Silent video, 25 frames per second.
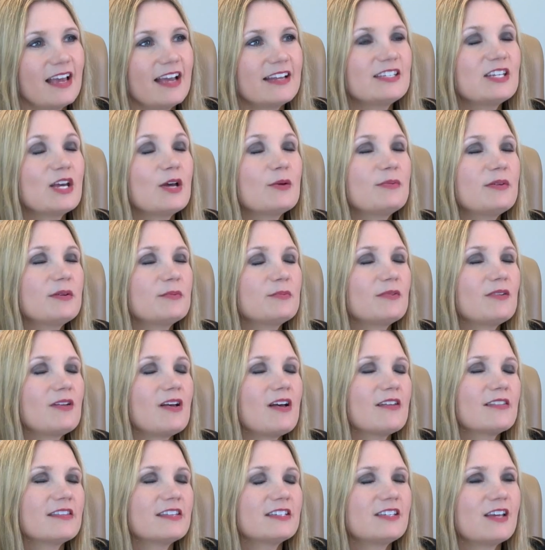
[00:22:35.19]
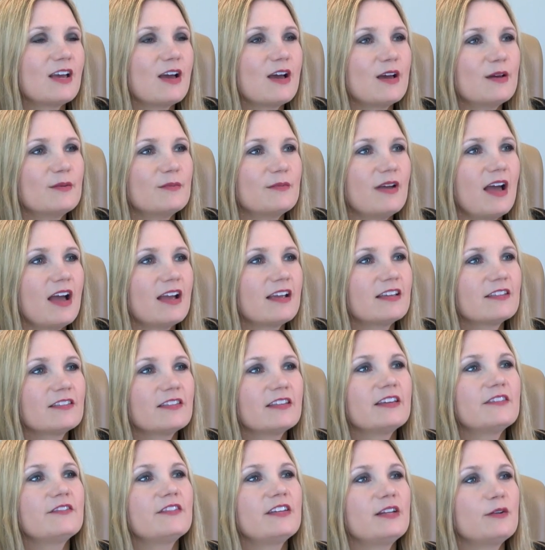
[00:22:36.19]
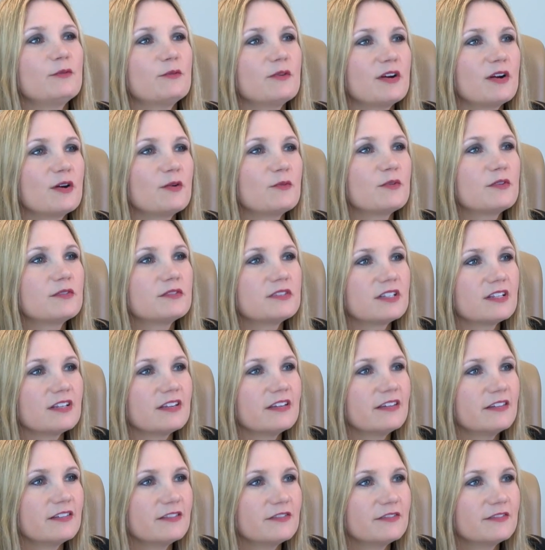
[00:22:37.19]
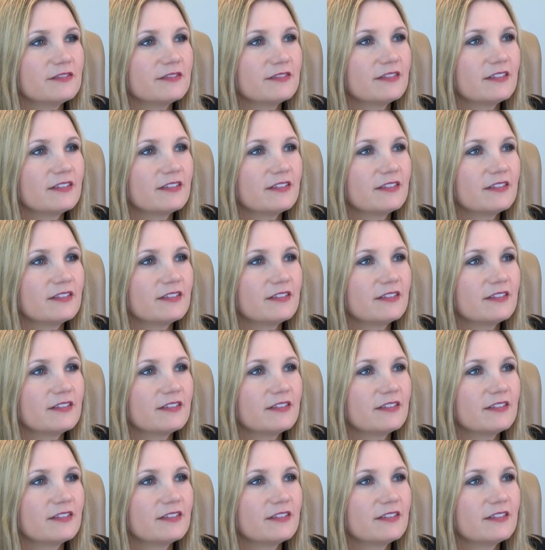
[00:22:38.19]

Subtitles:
I tell people all the time, I can live anywhere I want to live.